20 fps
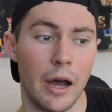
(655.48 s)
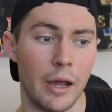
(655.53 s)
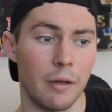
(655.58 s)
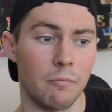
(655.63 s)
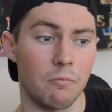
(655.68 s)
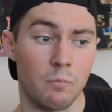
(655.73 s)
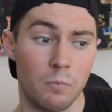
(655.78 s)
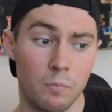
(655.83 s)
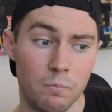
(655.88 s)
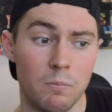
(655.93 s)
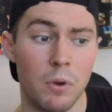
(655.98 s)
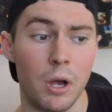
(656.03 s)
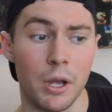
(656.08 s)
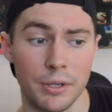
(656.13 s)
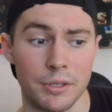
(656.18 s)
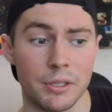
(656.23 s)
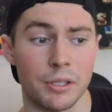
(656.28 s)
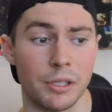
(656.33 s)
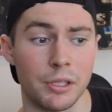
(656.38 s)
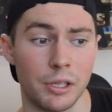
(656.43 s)
I
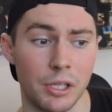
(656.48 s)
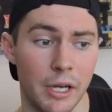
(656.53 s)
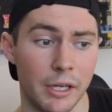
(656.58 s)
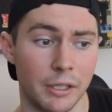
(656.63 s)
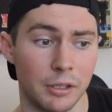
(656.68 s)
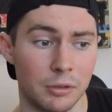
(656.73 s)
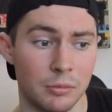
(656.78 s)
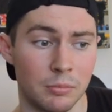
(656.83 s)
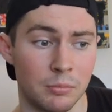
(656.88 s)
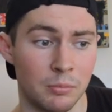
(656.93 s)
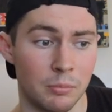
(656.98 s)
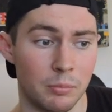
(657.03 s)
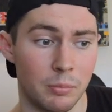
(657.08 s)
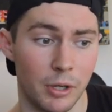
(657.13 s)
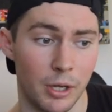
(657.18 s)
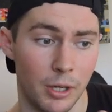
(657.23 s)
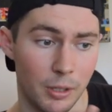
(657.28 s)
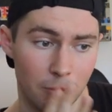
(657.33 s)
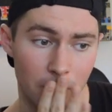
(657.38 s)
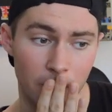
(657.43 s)
personally like them.
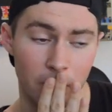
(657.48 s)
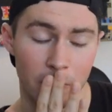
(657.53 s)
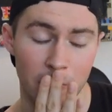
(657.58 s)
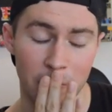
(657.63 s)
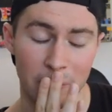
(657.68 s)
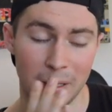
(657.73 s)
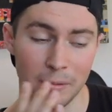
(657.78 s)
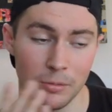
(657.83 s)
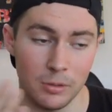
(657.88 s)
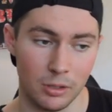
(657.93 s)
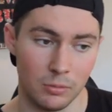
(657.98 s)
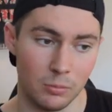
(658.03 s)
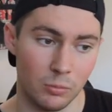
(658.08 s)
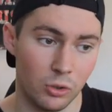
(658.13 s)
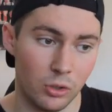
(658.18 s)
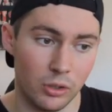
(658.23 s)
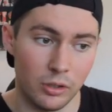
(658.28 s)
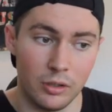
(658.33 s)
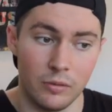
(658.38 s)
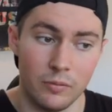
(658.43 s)
But for maybe a
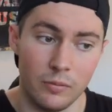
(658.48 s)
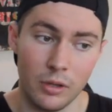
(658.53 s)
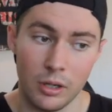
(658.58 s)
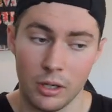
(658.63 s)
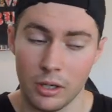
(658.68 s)
more